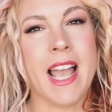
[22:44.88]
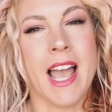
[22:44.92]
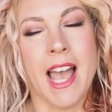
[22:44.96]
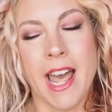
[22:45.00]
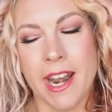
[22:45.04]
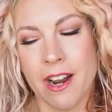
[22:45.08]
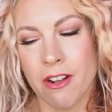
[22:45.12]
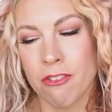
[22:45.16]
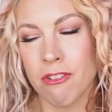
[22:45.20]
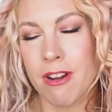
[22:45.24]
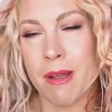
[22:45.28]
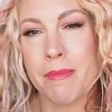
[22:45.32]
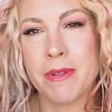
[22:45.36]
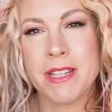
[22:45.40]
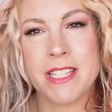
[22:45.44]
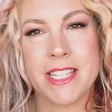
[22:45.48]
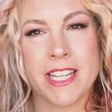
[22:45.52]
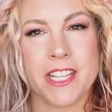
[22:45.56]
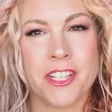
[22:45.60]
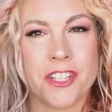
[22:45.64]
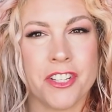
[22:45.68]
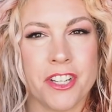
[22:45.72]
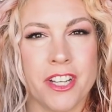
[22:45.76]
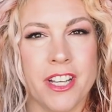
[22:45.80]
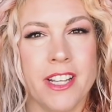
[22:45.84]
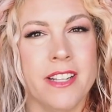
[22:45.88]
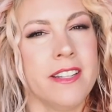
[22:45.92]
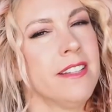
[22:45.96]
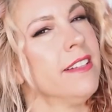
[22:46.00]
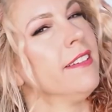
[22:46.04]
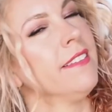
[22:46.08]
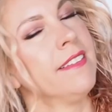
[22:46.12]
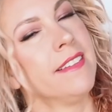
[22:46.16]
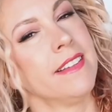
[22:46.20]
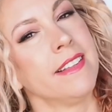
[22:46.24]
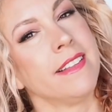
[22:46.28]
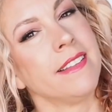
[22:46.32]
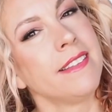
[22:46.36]
And I'll grab a t-shirt,
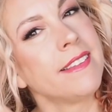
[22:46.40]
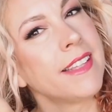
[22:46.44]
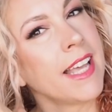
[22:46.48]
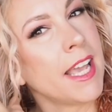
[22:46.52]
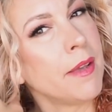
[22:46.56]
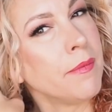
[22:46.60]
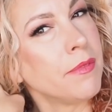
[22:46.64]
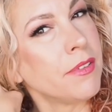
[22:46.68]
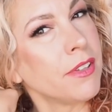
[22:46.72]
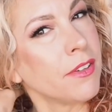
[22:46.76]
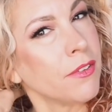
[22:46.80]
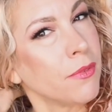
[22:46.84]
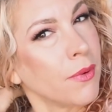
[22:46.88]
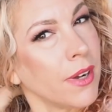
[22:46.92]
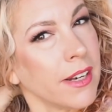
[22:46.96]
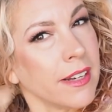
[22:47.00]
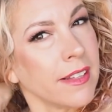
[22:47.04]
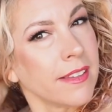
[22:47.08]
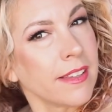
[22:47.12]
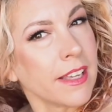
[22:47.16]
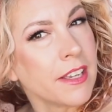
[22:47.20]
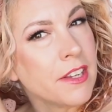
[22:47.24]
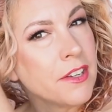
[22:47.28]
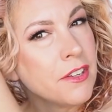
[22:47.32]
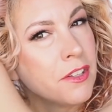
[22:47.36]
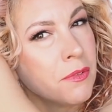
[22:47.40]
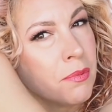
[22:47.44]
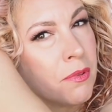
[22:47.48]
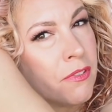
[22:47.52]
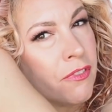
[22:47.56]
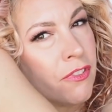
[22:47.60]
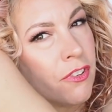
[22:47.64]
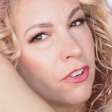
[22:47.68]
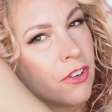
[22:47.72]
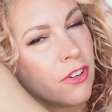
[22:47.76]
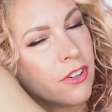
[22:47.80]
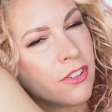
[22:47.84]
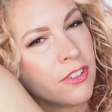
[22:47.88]
same sort of one as I used
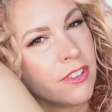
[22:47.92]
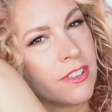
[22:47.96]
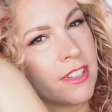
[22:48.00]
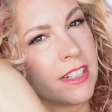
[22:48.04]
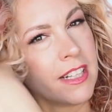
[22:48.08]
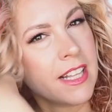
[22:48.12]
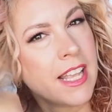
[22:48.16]
before,